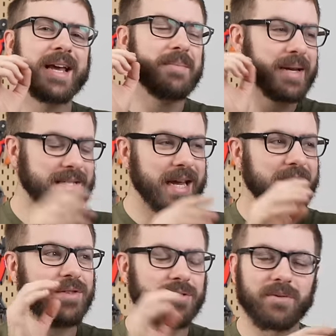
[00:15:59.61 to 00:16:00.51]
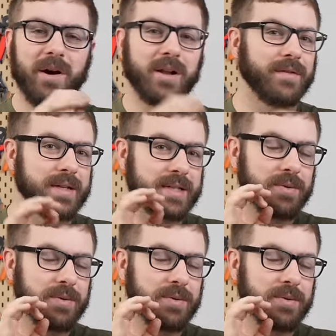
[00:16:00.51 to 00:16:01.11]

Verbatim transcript: my teeth through all of this.